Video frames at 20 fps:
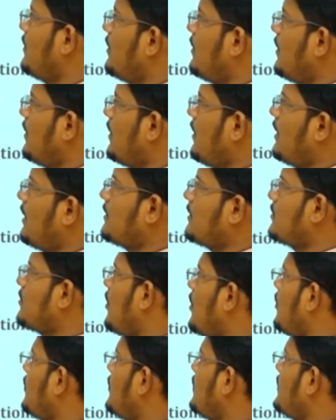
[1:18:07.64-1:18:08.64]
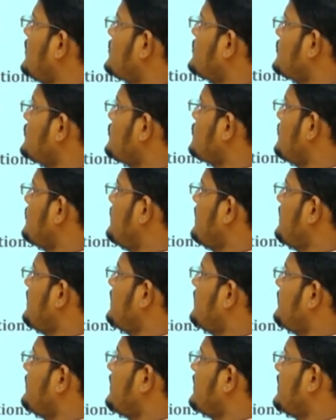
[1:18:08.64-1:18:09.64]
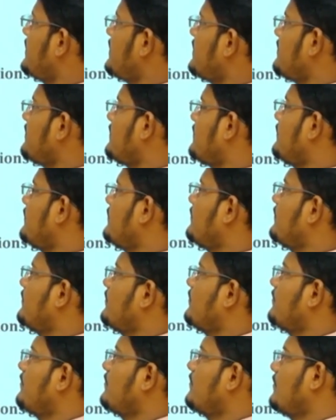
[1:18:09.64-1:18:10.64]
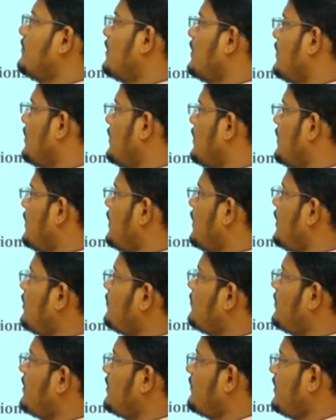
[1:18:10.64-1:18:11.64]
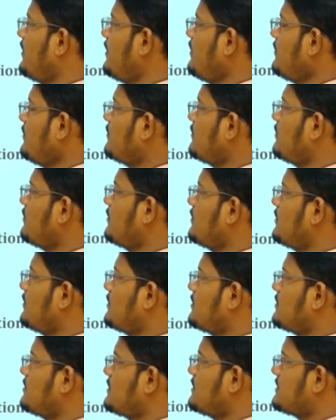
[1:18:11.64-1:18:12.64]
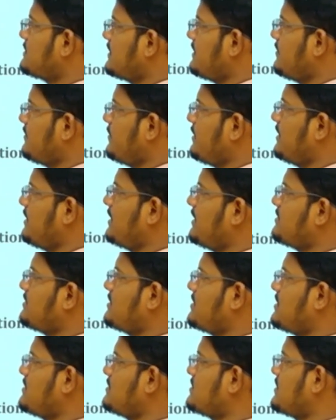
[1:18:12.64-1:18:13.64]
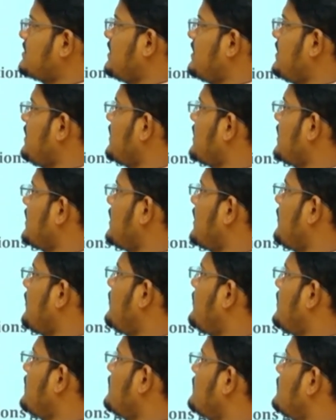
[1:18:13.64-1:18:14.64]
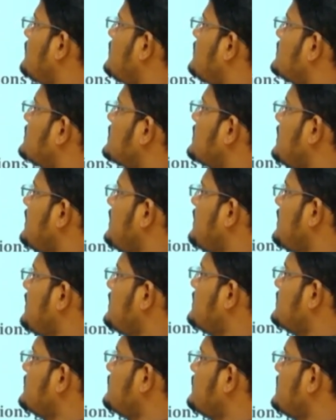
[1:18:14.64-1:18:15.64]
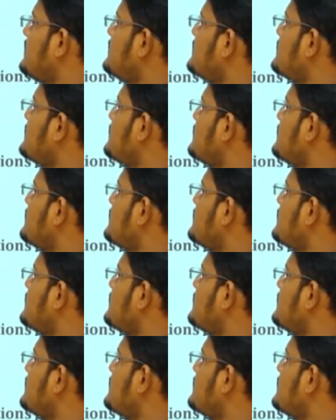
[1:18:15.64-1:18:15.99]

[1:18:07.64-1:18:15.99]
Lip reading: And coagulation should be in the beginning. In between, the sedimentation and screening can happen. The screening is first,